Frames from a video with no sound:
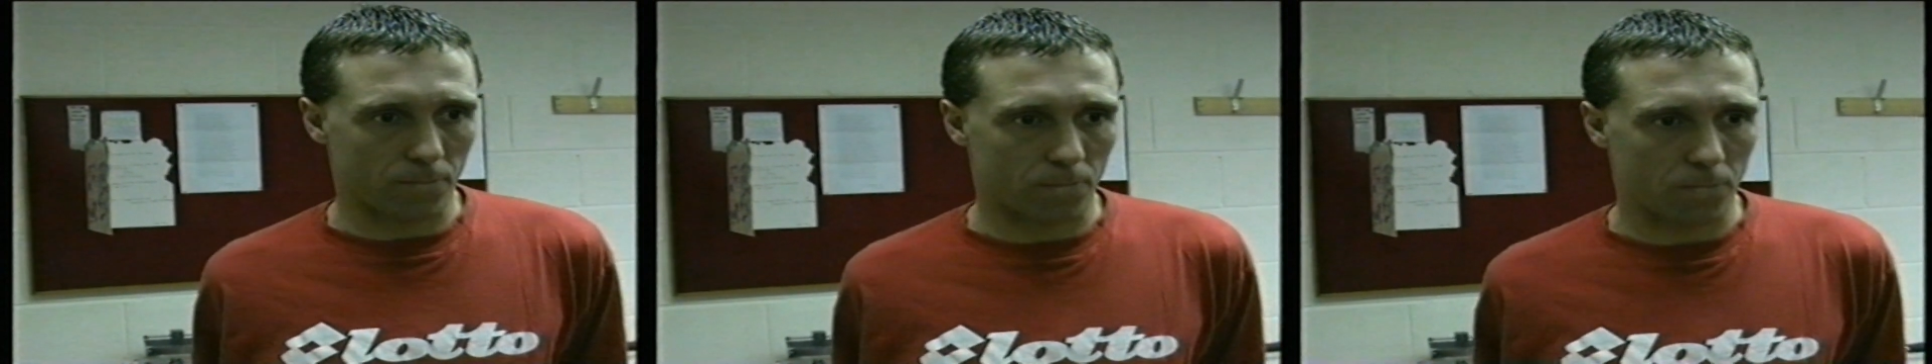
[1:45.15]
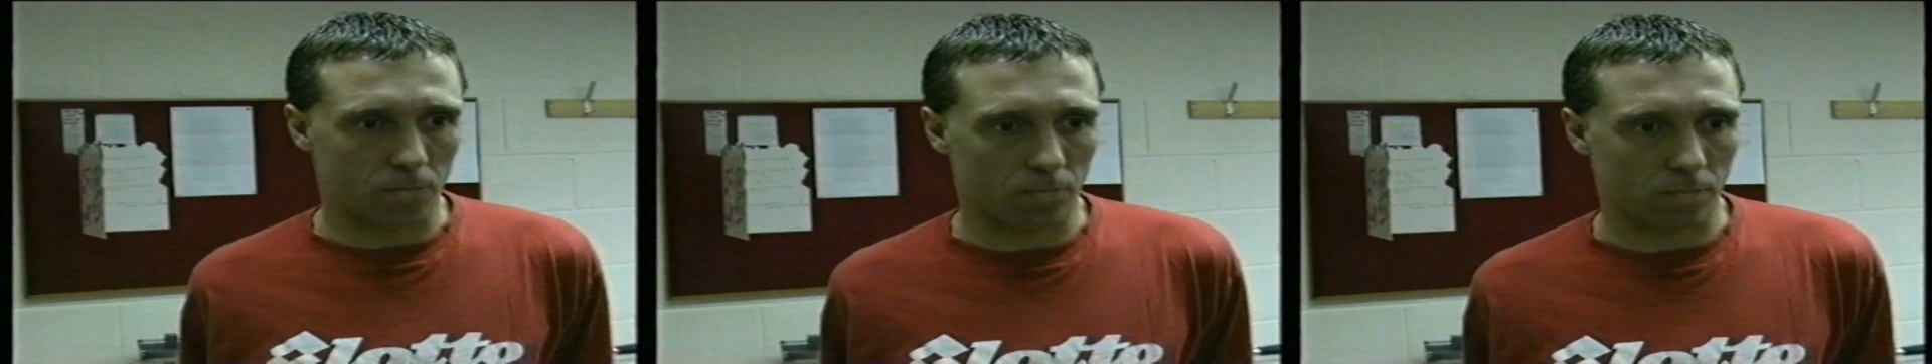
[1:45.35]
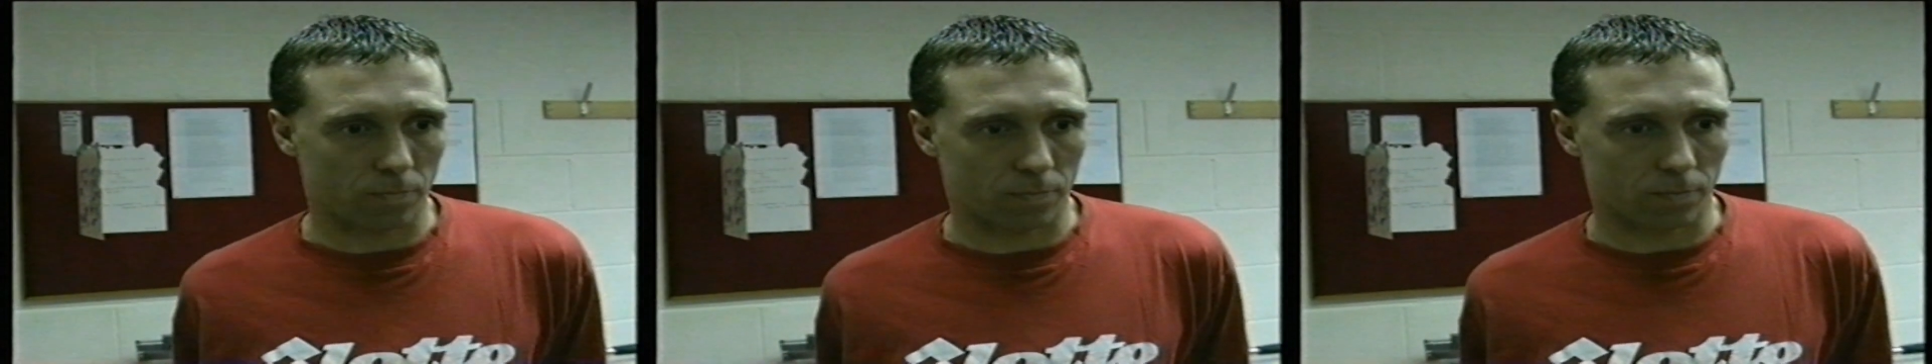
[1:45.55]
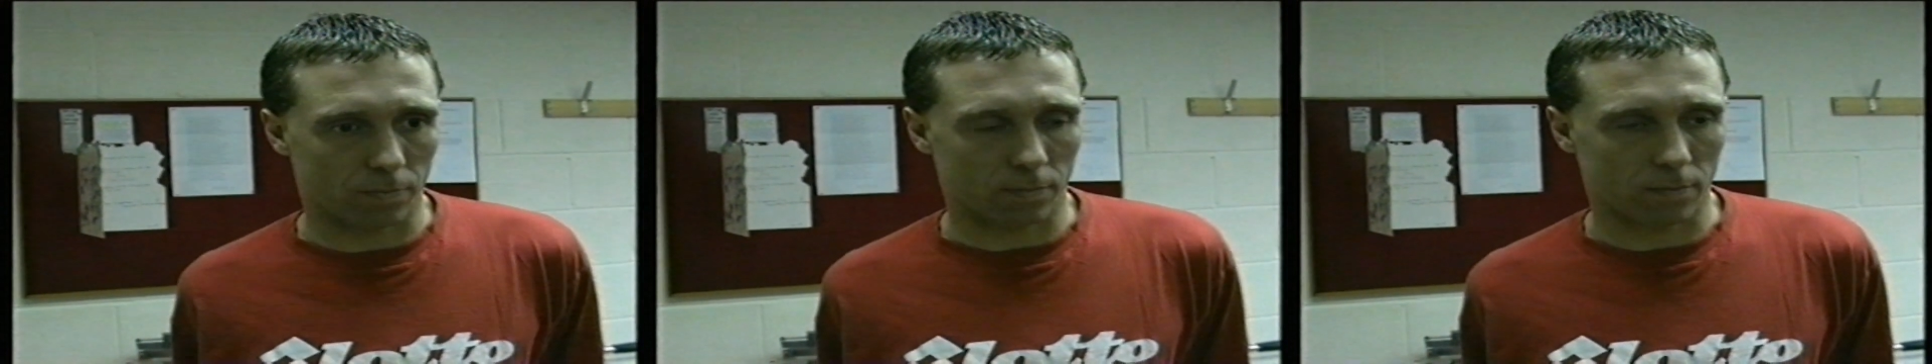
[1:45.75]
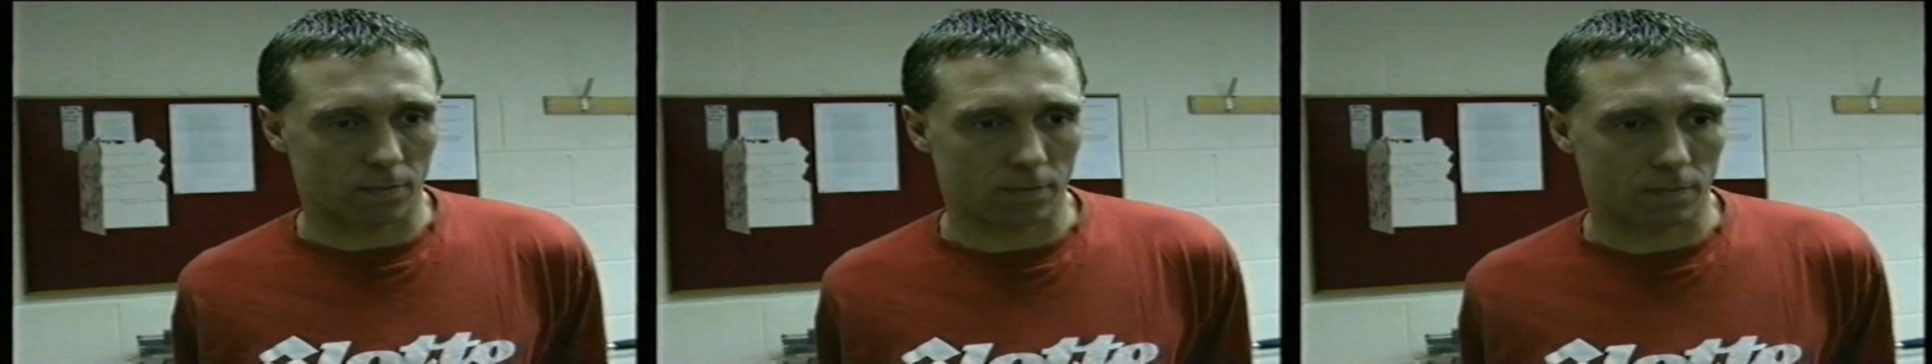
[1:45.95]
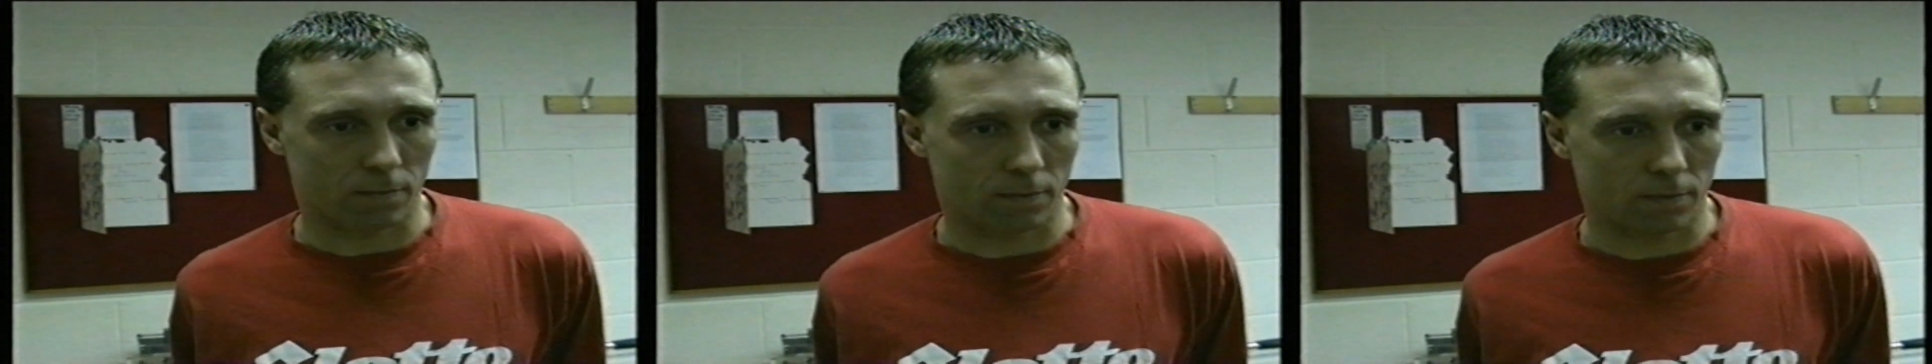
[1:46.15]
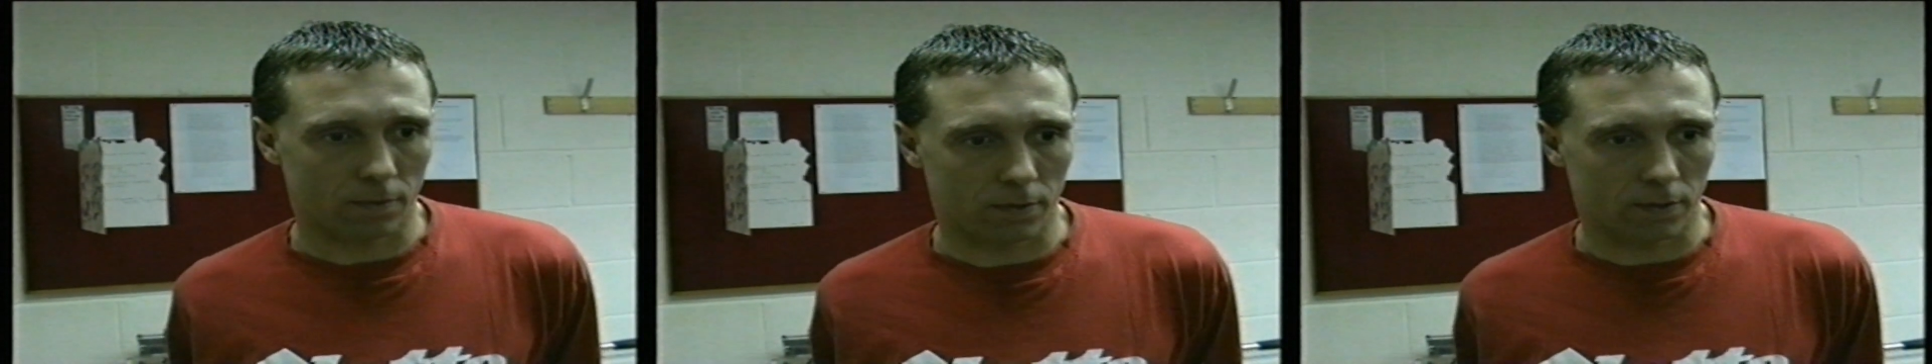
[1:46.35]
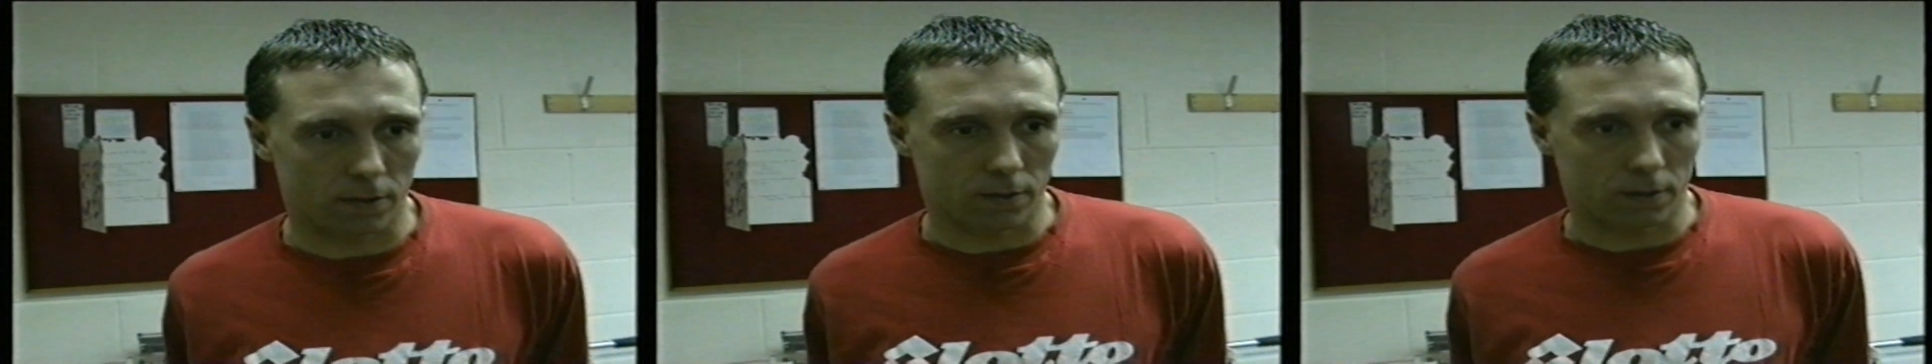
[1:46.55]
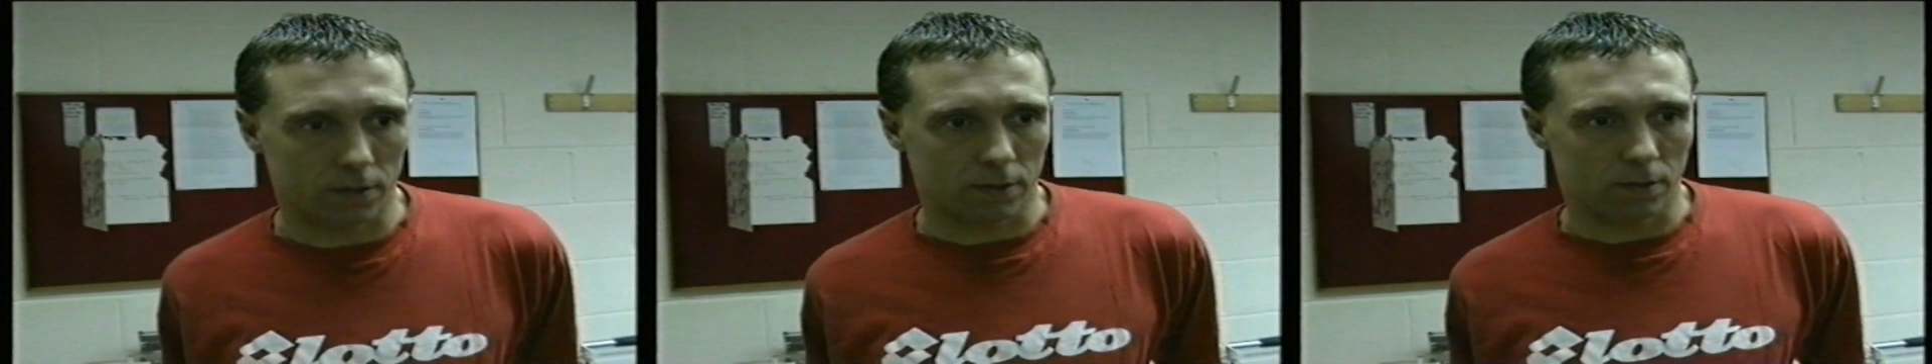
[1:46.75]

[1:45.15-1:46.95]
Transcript: usually mean a lot in these kind of games.